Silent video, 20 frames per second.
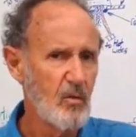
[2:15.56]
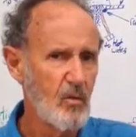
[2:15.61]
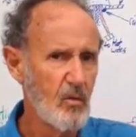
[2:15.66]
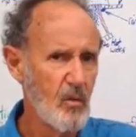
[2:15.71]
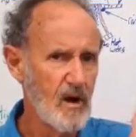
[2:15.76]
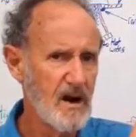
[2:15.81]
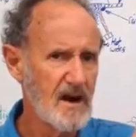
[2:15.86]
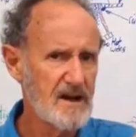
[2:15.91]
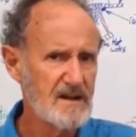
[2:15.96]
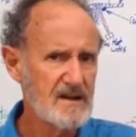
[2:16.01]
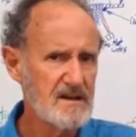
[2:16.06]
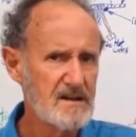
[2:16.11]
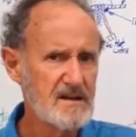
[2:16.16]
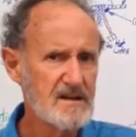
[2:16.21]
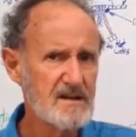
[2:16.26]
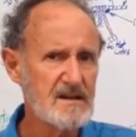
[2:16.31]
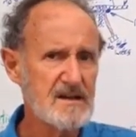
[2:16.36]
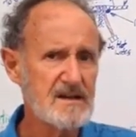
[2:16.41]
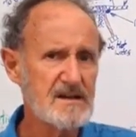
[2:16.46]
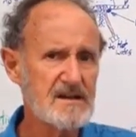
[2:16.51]

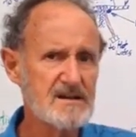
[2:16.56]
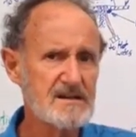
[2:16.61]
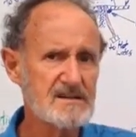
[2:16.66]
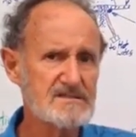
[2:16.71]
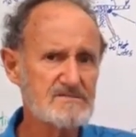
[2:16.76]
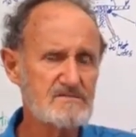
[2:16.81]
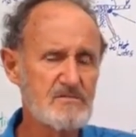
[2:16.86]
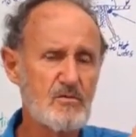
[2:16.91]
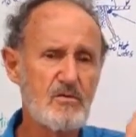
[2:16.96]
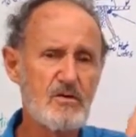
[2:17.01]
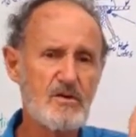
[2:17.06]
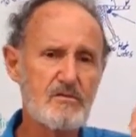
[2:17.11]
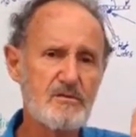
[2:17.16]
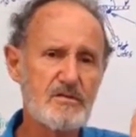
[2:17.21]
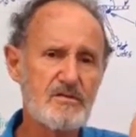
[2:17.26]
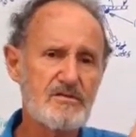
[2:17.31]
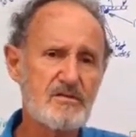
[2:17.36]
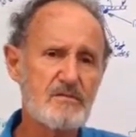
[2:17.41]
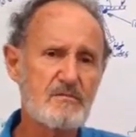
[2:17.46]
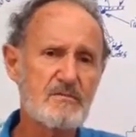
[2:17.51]
One is water
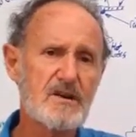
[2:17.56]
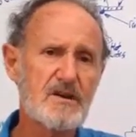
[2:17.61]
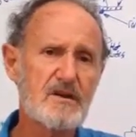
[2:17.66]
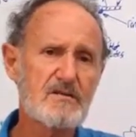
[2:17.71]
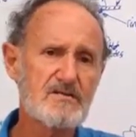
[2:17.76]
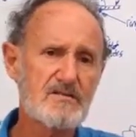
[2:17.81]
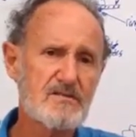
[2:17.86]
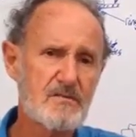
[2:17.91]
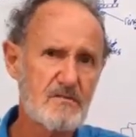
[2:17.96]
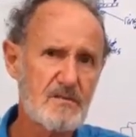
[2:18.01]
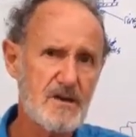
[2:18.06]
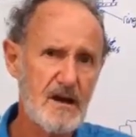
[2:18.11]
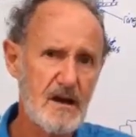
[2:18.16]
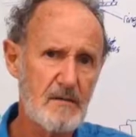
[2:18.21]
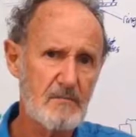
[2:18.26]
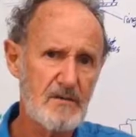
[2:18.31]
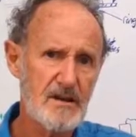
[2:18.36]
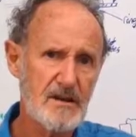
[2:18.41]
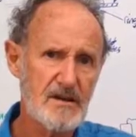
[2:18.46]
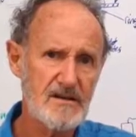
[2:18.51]
with some calcium
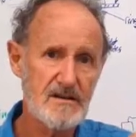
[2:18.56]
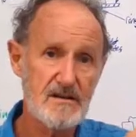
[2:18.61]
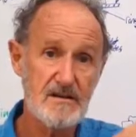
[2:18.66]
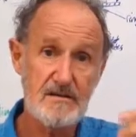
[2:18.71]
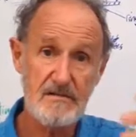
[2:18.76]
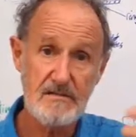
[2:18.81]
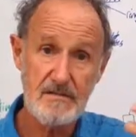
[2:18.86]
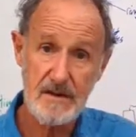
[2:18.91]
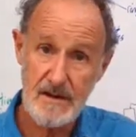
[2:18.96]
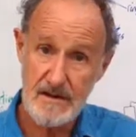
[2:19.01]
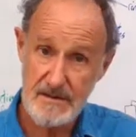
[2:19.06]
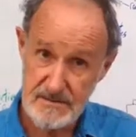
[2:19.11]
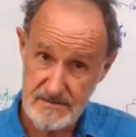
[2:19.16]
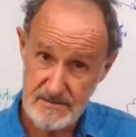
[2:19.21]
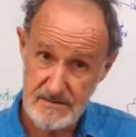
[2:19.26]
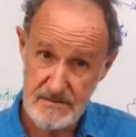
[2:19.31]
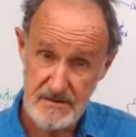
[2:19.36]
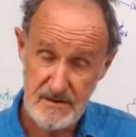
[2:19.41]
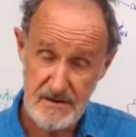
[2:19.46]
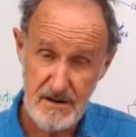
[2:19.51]
carbonate in it.
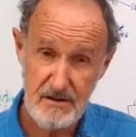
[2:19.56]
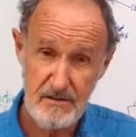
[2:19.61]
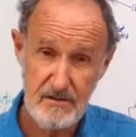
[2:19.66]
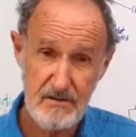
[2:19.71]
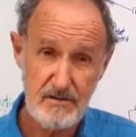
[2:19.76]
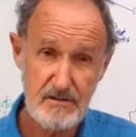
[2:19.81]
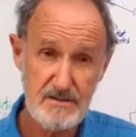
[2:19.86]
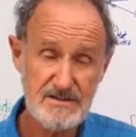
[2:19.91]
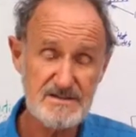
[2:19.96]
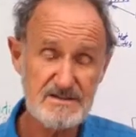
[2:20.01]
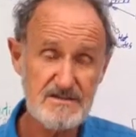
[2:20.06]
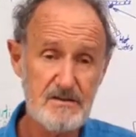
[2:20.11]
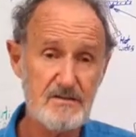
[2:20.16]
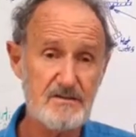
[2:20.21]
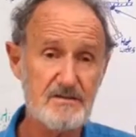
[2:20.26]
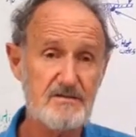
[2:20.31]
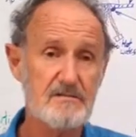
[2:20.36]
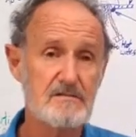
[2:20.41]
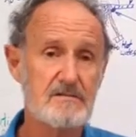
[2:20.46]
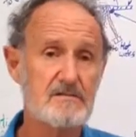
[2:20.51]
That's an alkaline
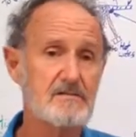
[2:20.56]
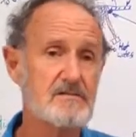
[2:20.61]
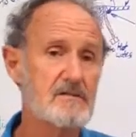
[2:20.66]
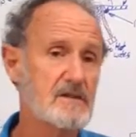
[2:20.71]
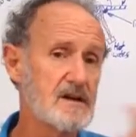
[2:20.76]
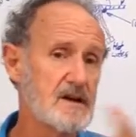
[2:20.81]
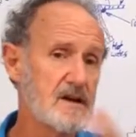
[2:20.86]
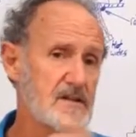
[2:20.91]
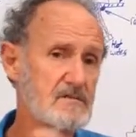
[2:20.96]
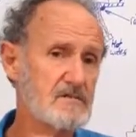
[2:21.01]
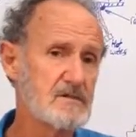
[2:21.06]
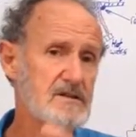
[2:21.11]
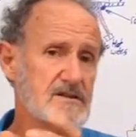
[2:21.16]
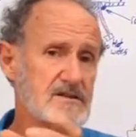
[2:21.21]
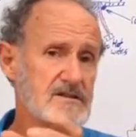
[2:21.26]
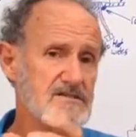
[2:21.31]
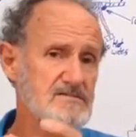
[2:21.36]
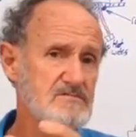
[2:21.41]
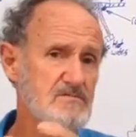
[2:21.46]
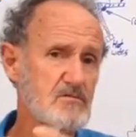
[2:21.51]
salt. The other
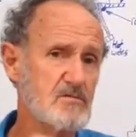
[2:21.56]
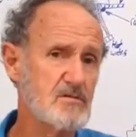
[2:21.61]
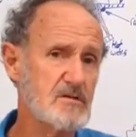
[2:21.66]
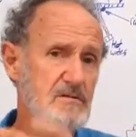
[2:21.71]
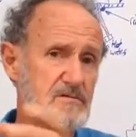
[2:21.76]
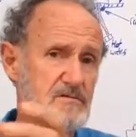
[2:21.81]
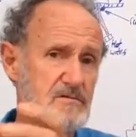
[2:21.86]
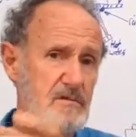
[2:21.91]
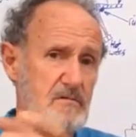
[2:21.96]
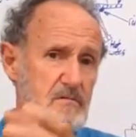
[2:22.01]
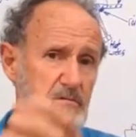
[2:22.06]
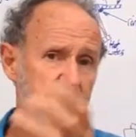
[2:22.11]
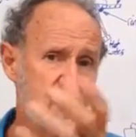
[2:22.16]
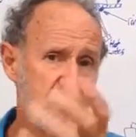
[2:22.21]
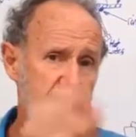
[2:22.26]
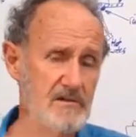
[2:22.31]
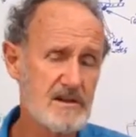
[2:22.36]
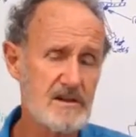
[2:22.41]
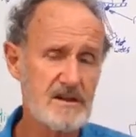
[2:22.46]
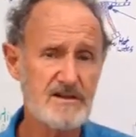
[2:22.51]
one is water from
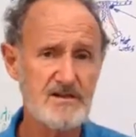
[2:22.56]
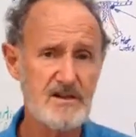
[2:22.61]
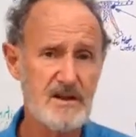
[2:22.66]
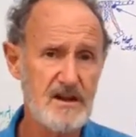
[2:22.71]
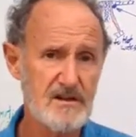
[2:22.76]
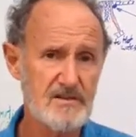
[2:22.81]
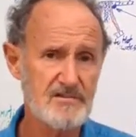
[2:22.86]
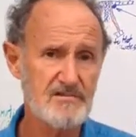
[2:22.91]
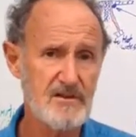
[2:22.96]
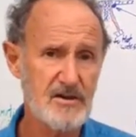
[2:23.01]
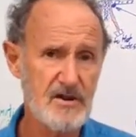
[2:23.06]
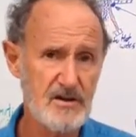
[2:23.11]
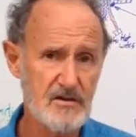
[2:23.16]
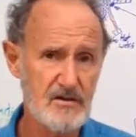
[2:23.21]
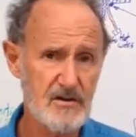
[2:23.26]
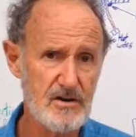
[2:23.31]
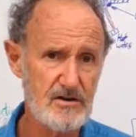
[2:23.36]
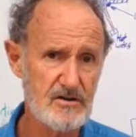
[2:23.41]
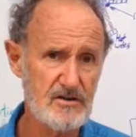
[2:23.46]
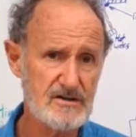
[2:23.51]
her electronic
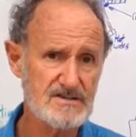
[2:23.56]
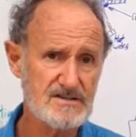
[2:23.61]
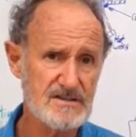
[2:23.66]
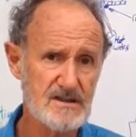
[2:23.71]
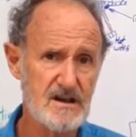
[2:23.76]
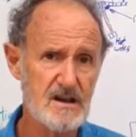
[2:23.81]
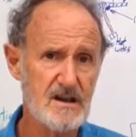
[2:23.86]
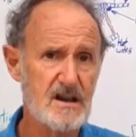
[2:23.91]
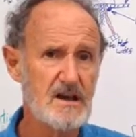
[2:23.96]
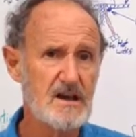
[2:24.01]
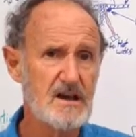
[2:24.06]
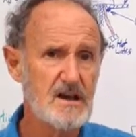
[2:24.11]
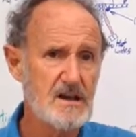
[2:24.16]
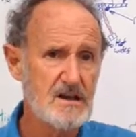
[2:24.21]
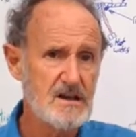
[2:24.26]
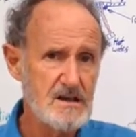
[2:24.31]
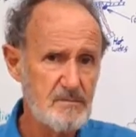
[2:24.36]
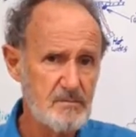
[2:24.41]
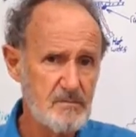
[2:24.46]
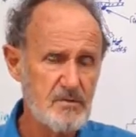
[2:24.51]
ioniser.
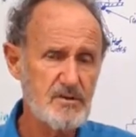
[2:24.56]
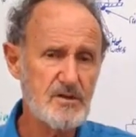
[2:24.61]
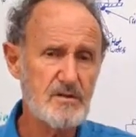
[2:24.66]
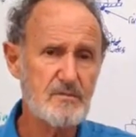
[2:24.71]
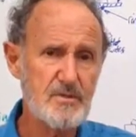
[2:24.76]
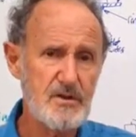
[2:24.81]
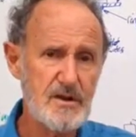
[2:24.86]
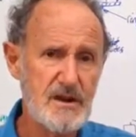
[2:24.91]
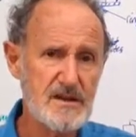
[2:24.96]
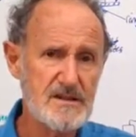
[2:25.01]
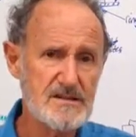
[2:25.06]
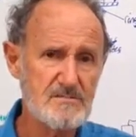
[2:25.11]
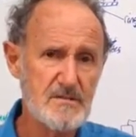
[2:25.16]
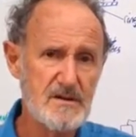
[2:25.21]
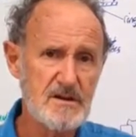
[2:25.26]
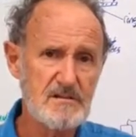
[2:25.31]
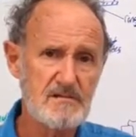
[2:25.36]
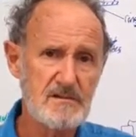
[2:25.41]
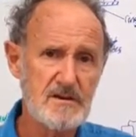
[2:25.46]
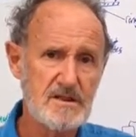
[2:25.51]
You put your pH
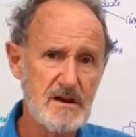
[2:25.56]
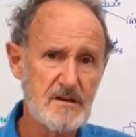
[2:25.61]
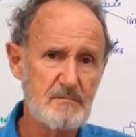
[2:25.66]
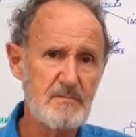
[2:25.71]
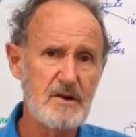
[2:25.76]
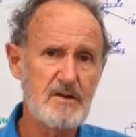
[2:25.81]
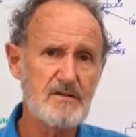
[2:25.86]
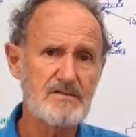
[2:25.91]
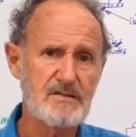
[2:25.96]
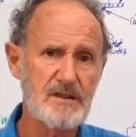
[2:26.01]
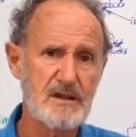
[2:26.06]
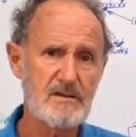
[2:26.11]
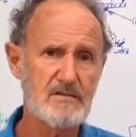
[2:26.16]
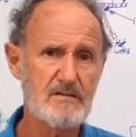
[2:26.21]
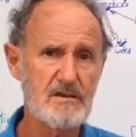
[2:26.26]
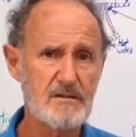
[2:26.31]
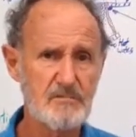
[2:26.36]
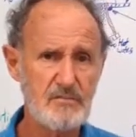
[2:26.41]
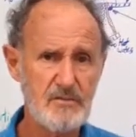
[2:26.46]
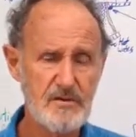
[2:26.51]
meter in, they both say
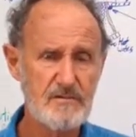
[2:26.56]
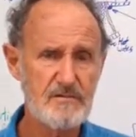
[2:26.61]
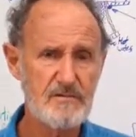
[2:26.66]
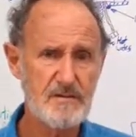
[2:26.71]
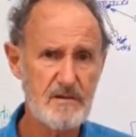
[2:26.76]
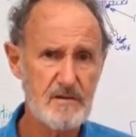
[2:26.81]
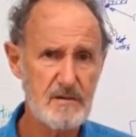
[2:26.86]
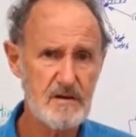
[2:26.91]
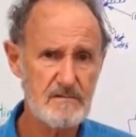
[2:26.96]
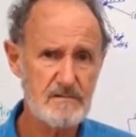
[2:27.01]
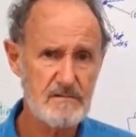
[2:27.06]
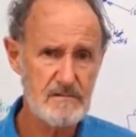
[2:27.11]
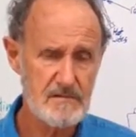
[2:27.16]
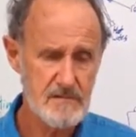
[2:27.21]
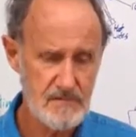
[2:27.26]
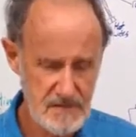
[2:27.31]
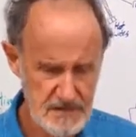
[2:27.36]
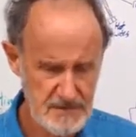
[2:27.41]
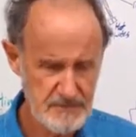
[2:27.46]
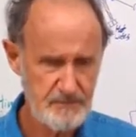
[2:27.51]
9.5,
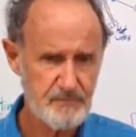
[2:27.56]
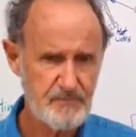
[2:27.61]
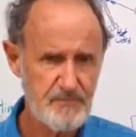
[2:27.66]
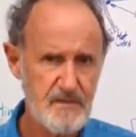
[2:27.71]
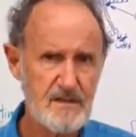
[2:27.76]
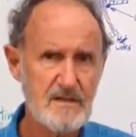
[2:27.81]
all right?